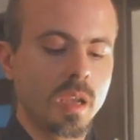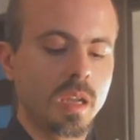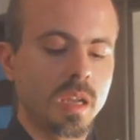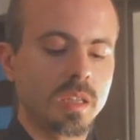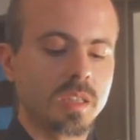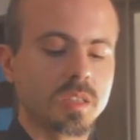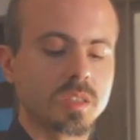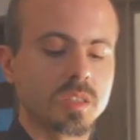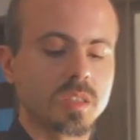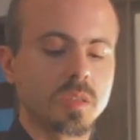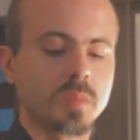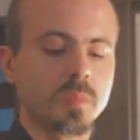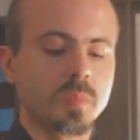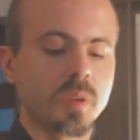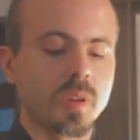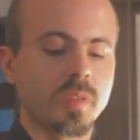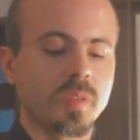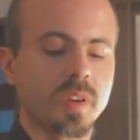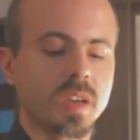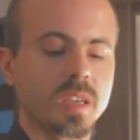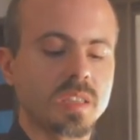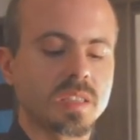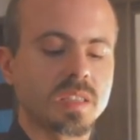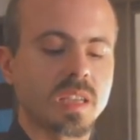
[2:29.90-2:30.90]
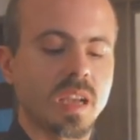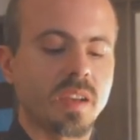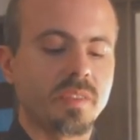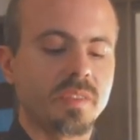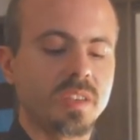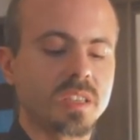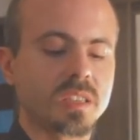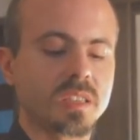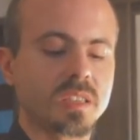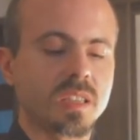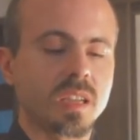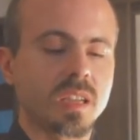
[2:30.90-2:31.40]
It is improvised a
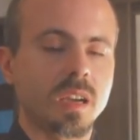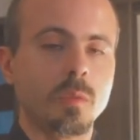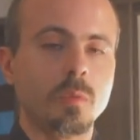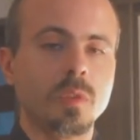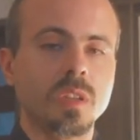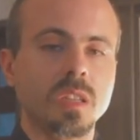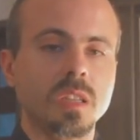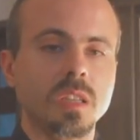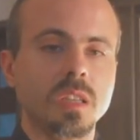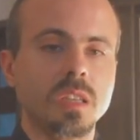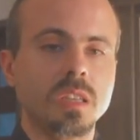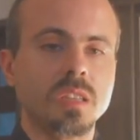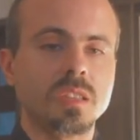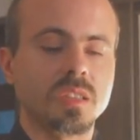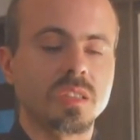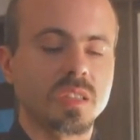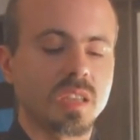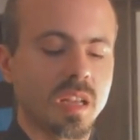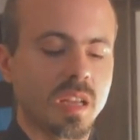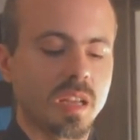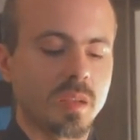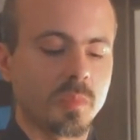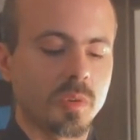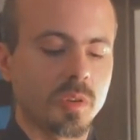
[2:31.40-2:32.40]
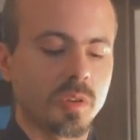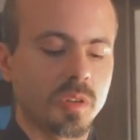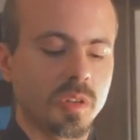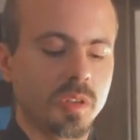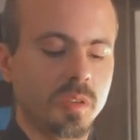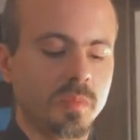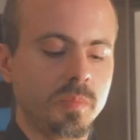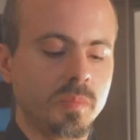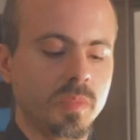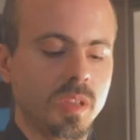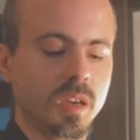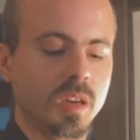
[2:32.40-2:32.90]
vista with each
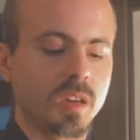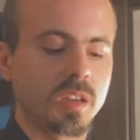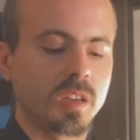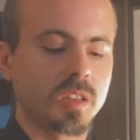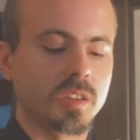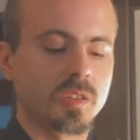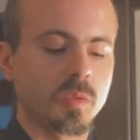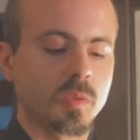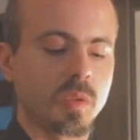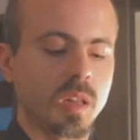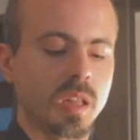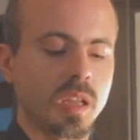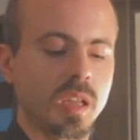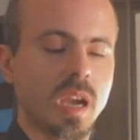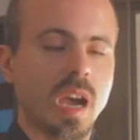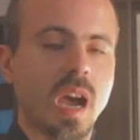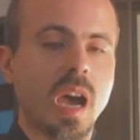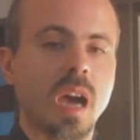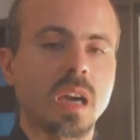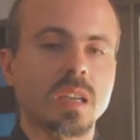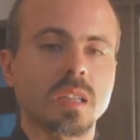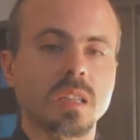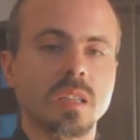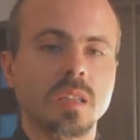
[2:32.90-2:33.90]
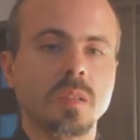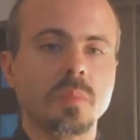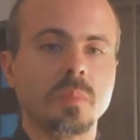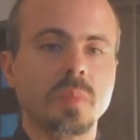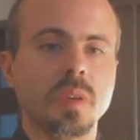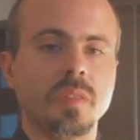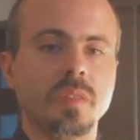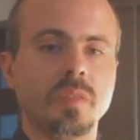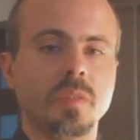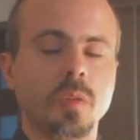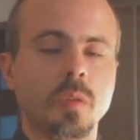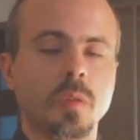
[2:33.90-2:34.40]
ceremony, ritual, act and
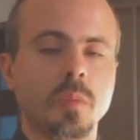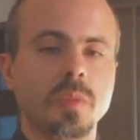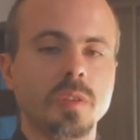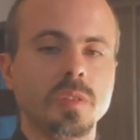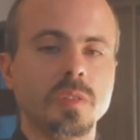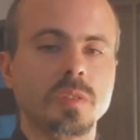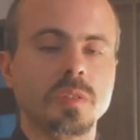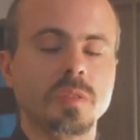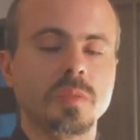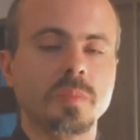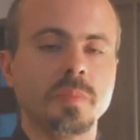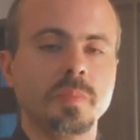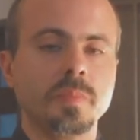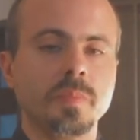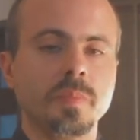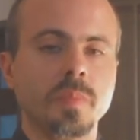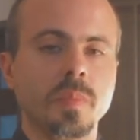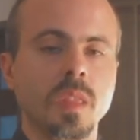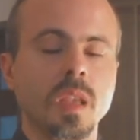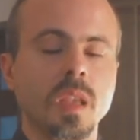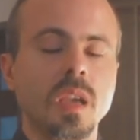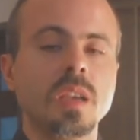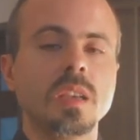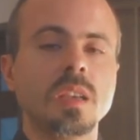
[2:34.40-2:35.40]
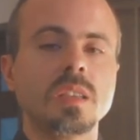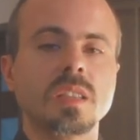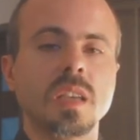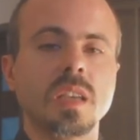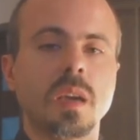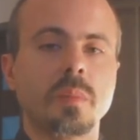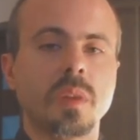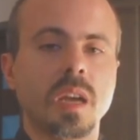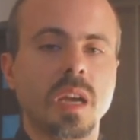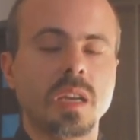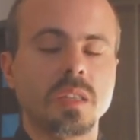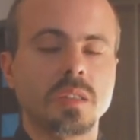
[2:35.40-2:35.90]
performance.
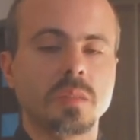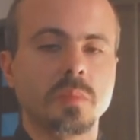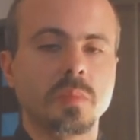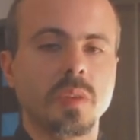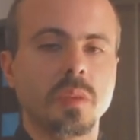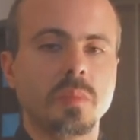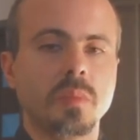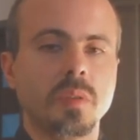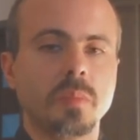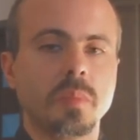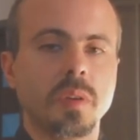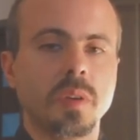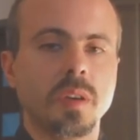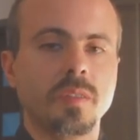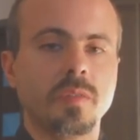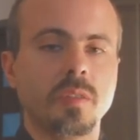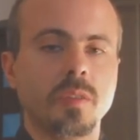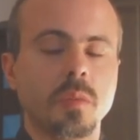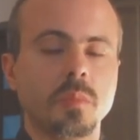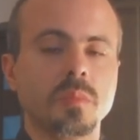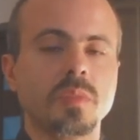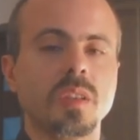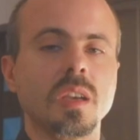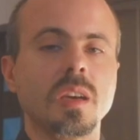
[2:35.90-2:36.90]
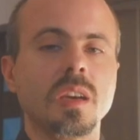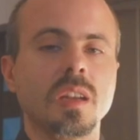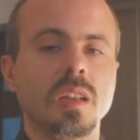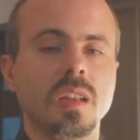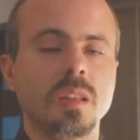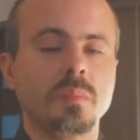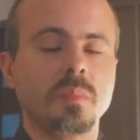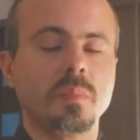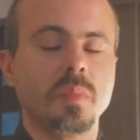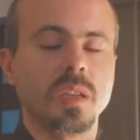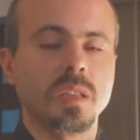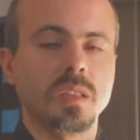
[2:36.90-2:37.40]
Some rites may be performed
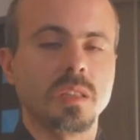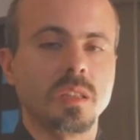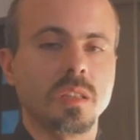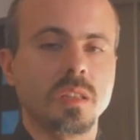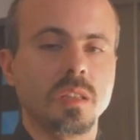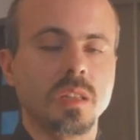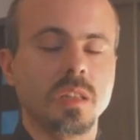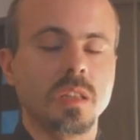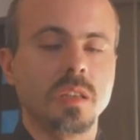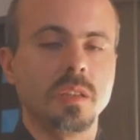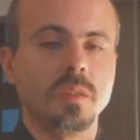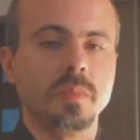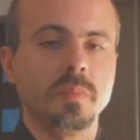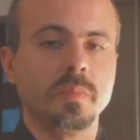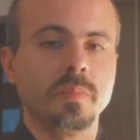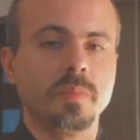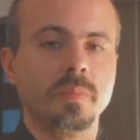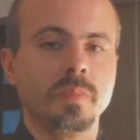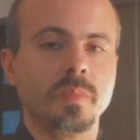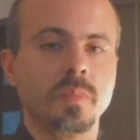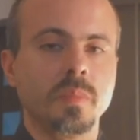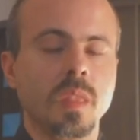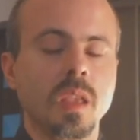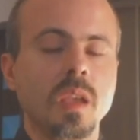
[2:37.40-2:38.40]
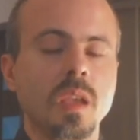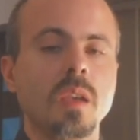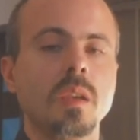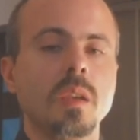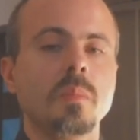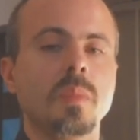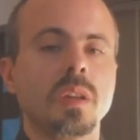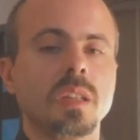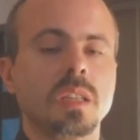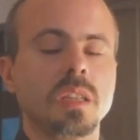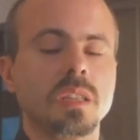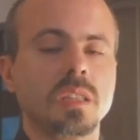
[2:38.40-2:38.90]
repeatedly,
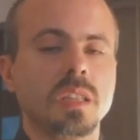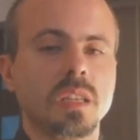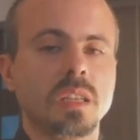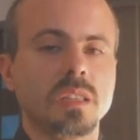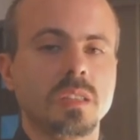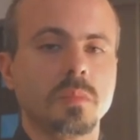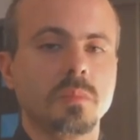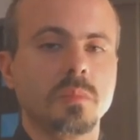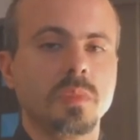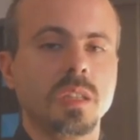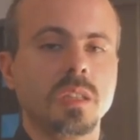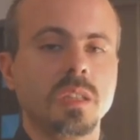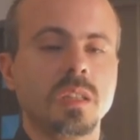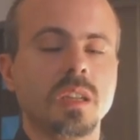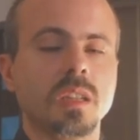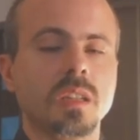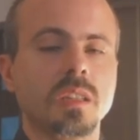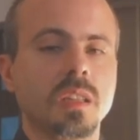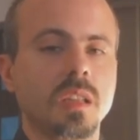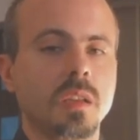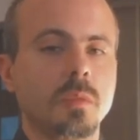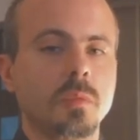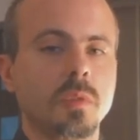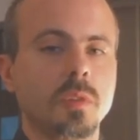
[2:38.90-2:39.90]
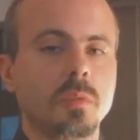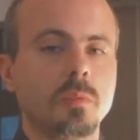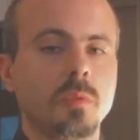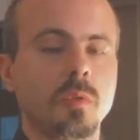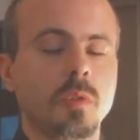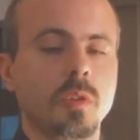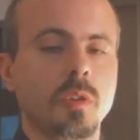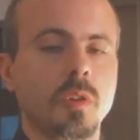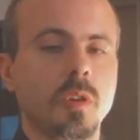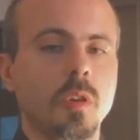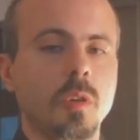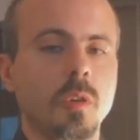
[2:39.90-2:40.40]
but it doesn't mean that they will
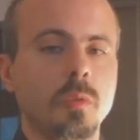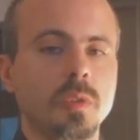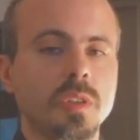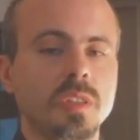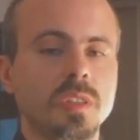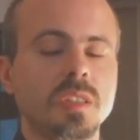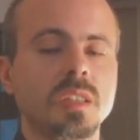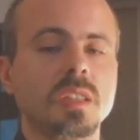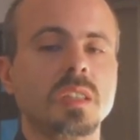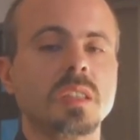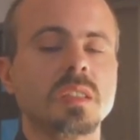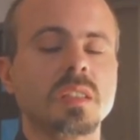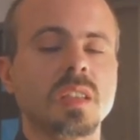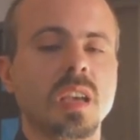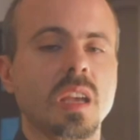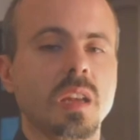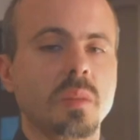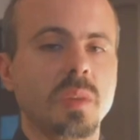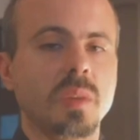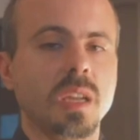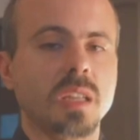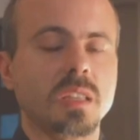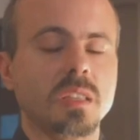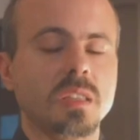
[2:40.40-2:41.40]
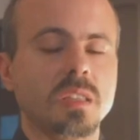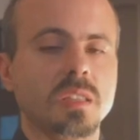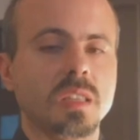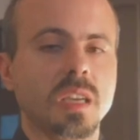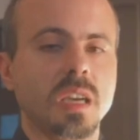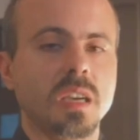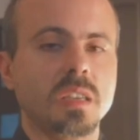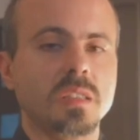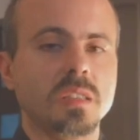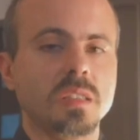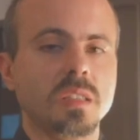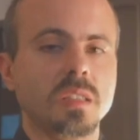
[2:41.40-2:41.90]
work always. It is
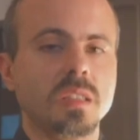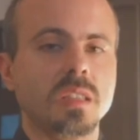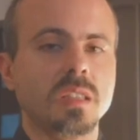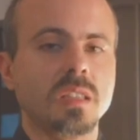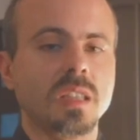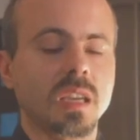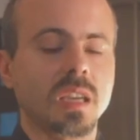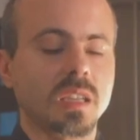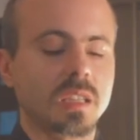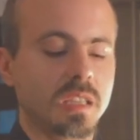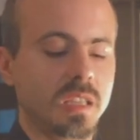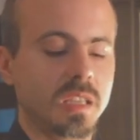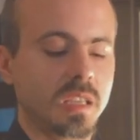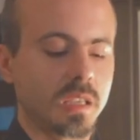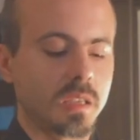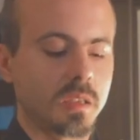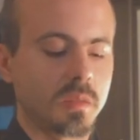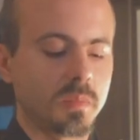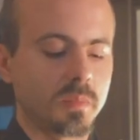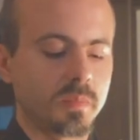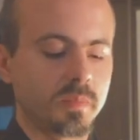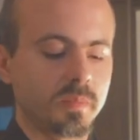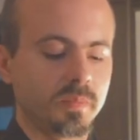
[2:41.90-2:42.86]
hermeticizing the technique.